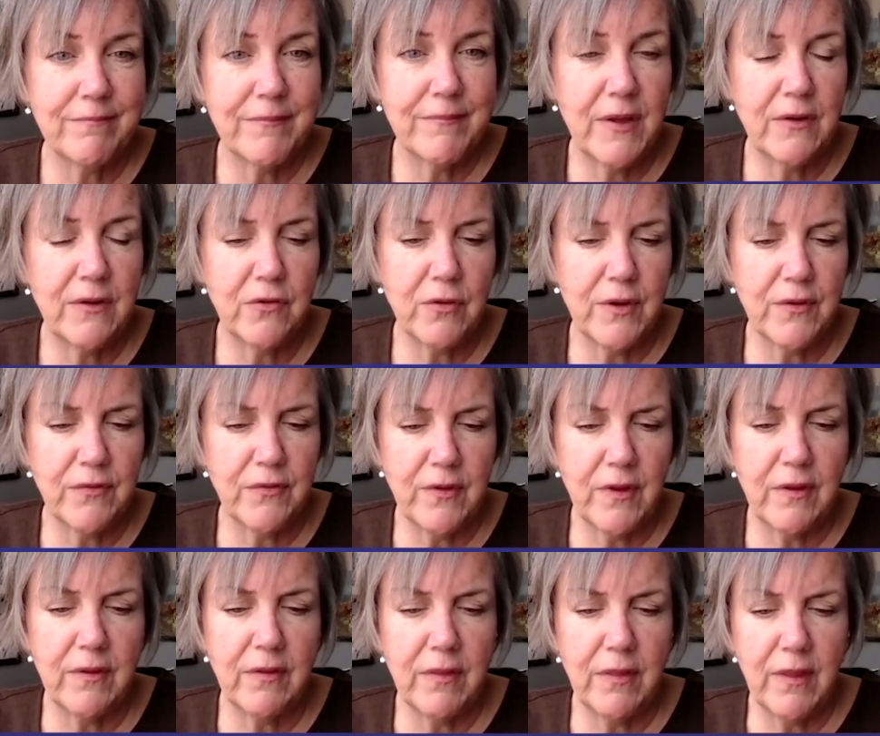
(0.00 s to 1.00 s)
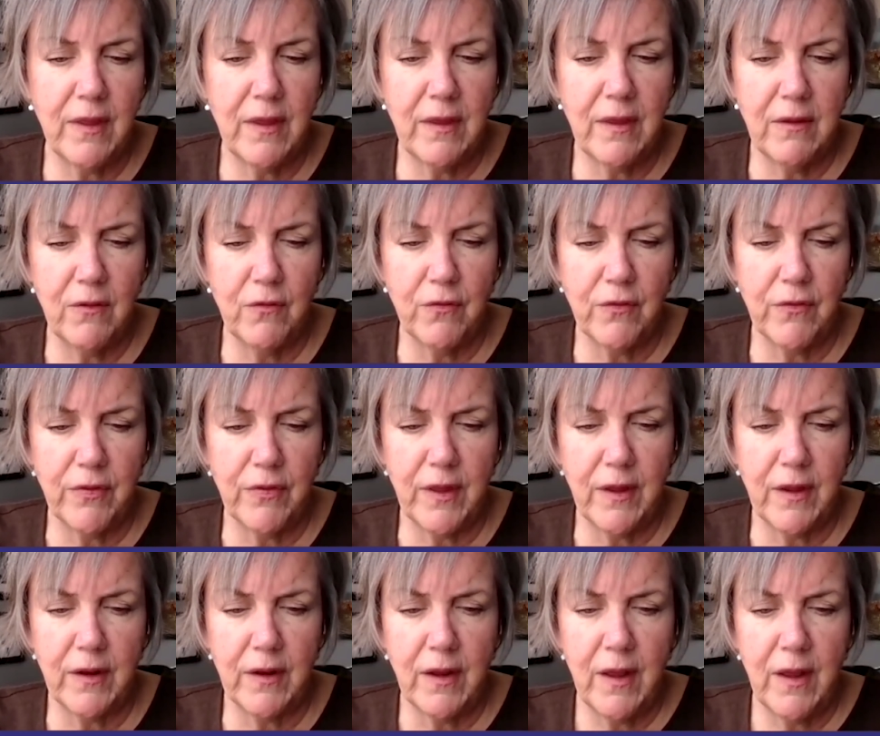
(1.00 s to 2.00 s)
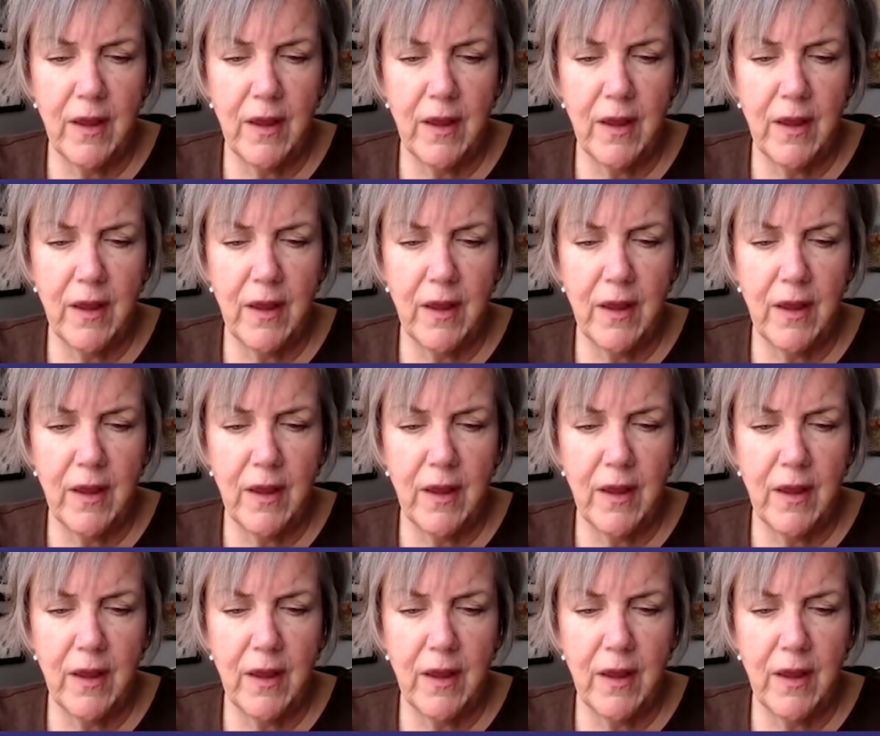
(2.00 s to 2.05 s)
Interesting. Thank you for that.